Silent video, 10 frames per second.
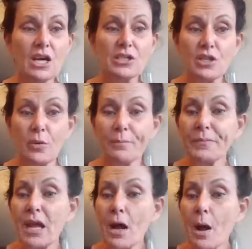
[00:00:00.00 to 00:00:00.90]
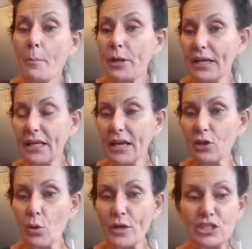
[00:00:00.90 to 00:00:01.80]
So put any
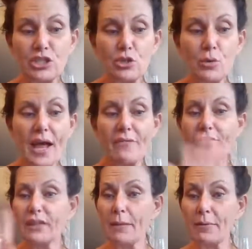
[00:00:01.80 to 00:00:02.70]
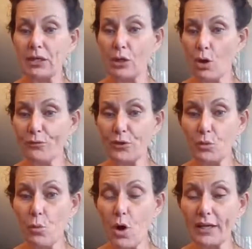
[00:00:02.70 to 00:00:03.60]
other questions you have. Let me know if
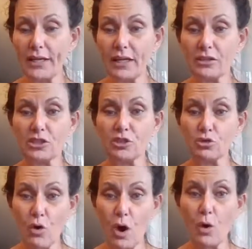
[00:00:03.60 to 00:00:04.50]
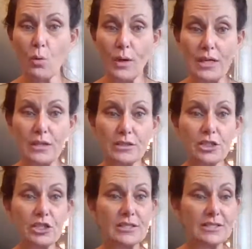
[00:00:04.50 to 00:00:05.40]
you want in the strong-willed.
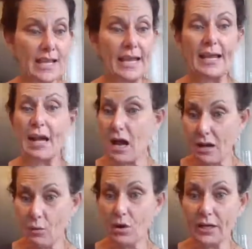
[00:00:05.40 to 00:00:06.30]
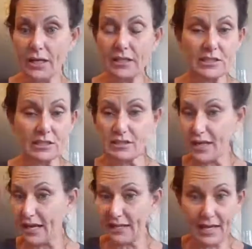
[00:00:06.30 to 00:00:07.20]
Just say, I want in. Just
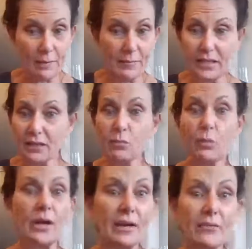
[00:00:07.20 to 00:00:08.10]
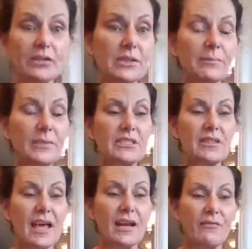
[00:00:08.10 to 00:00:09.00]
say, get me in, whatever, something to
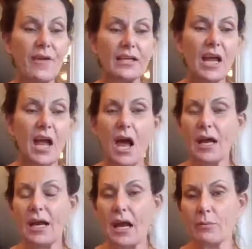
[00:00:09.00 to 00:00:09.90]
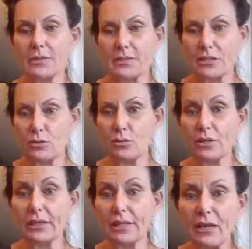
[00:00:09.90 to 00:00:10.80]
that effect. And I will send you
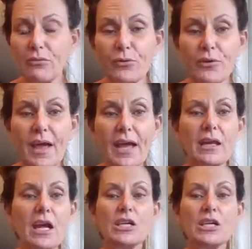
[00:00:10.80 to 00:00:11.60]
the link for that.